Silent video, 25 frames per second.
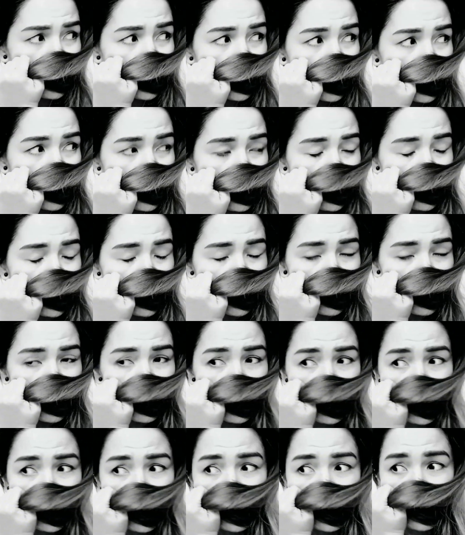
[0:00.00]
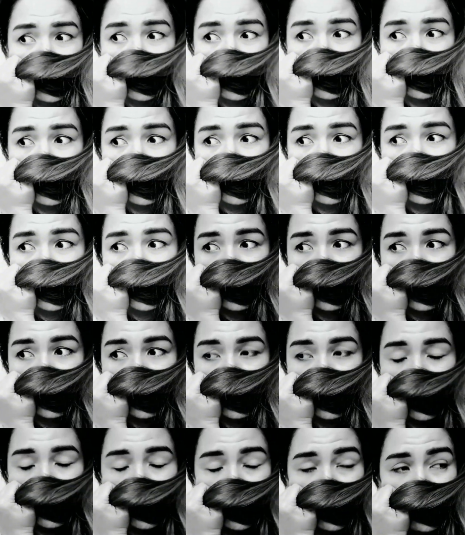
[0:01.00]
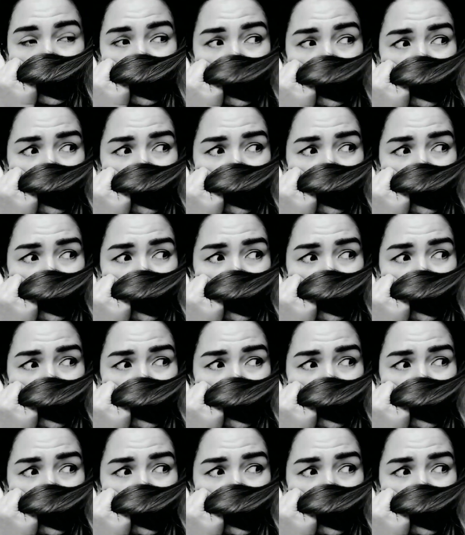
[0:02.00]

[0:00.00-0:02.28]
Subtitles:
my face all bare and naked.